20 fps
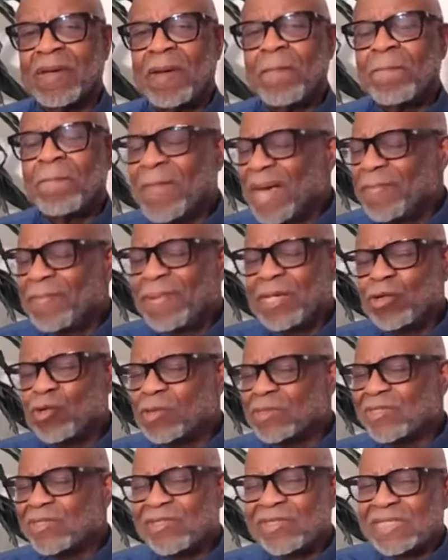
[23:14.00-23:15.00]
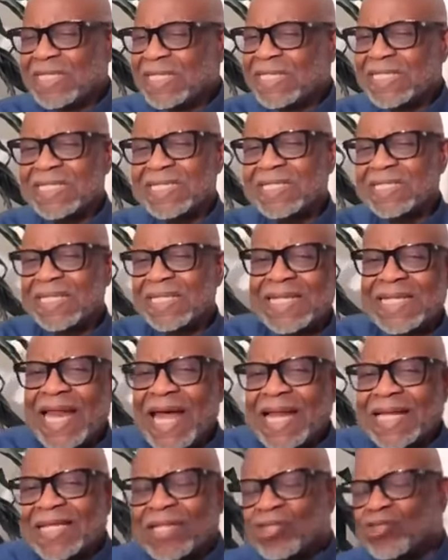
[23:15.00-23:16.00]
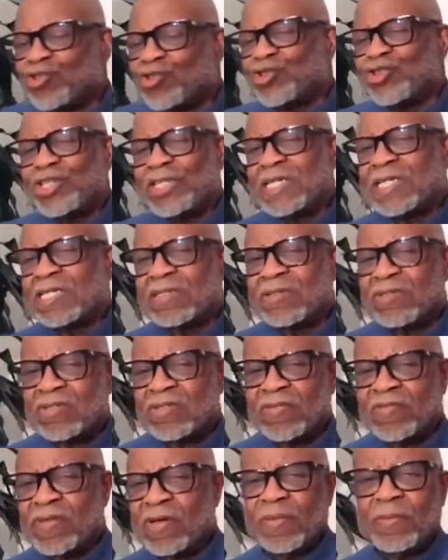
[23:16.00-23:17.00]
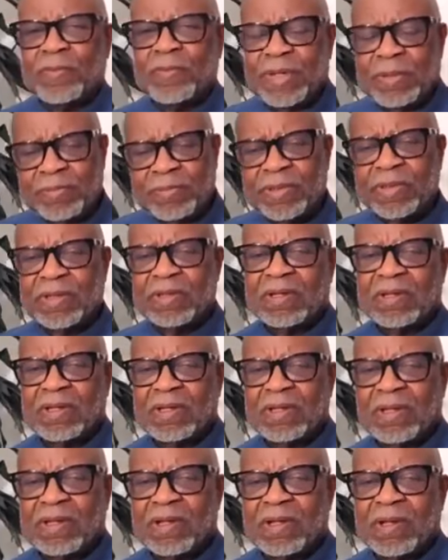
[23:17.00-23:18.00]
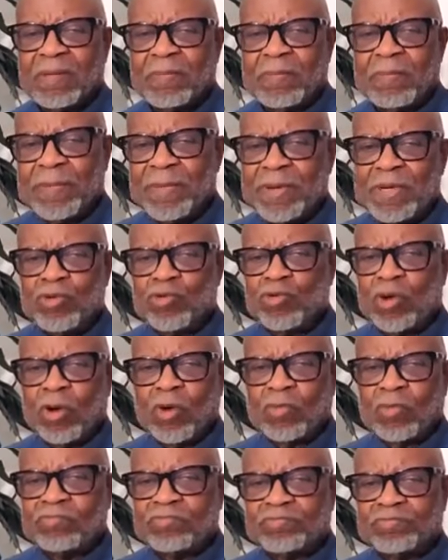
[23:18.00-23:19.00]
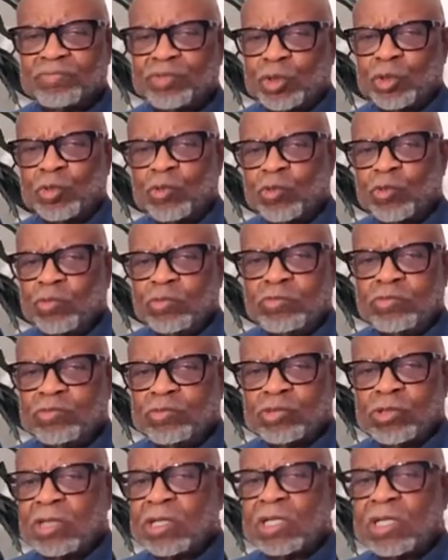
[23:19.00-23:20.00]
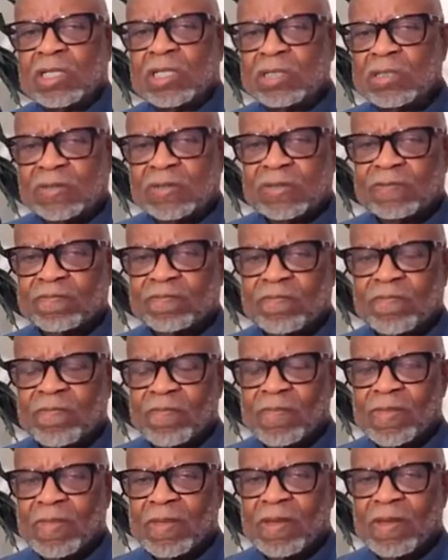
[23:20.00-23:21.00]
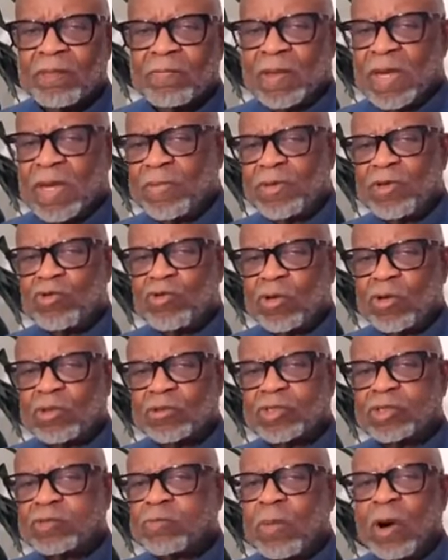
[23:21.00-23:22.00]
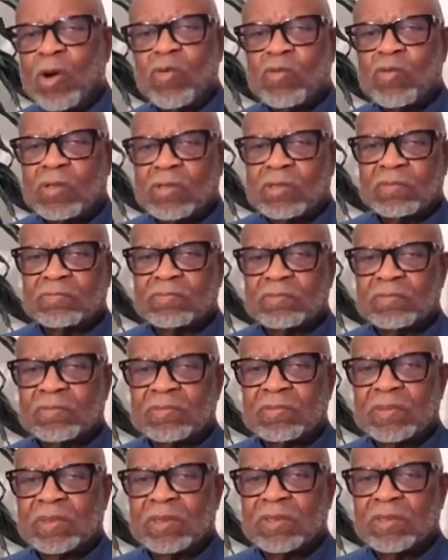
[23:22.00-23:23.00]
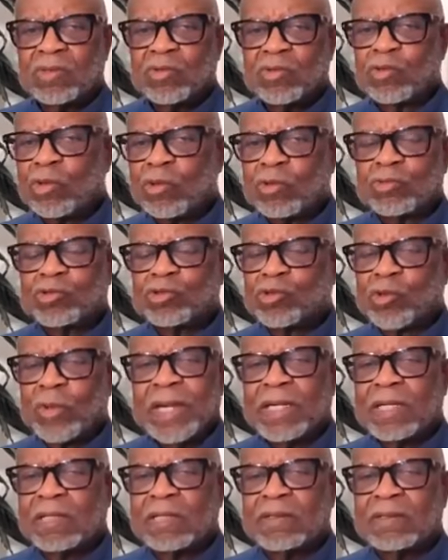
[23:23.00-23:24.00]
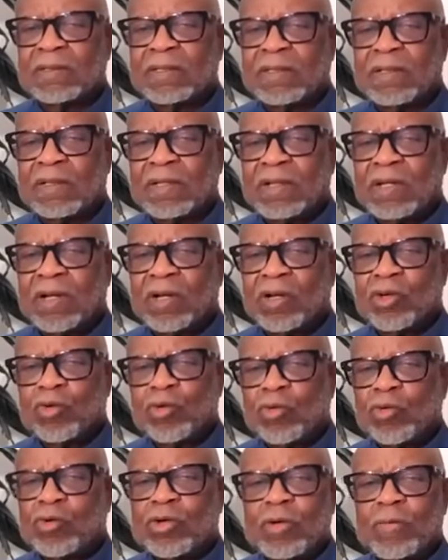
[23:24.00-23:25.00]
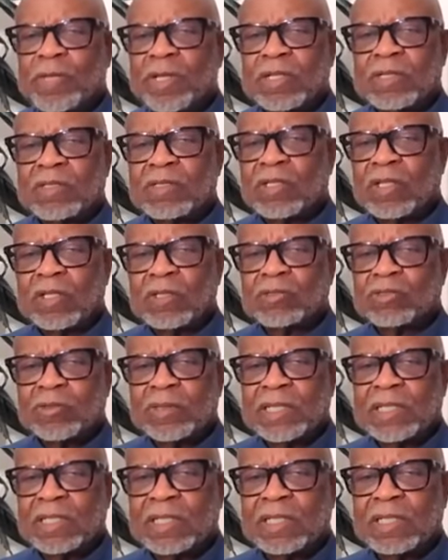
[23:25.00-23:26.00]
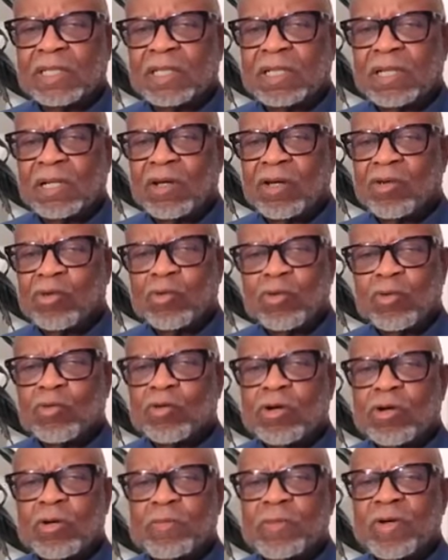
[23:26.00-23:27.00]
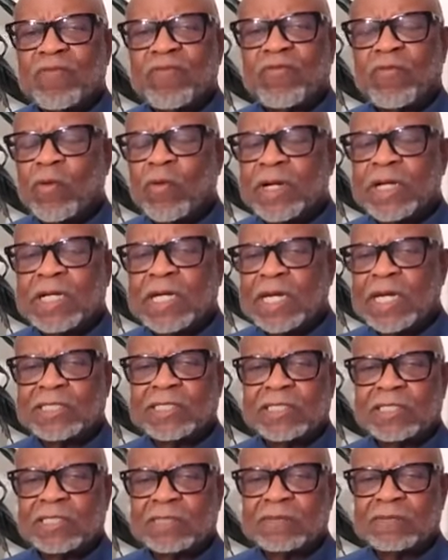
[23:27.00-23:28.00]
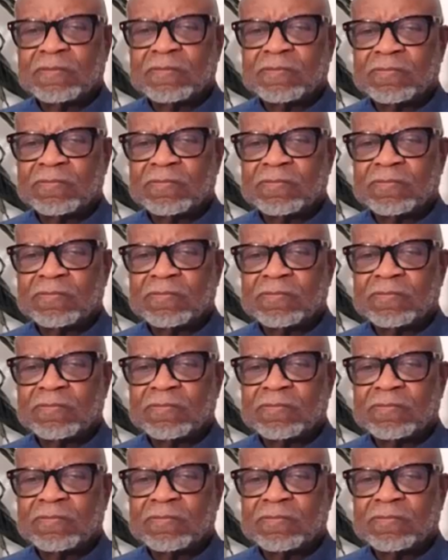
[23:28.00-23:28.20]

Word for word: Maybe your sins are not the sins of other people. Maybe you don't do drugs. Maybe you don't smoke. You don't drink you don't commit adultery. You don't commit fornication.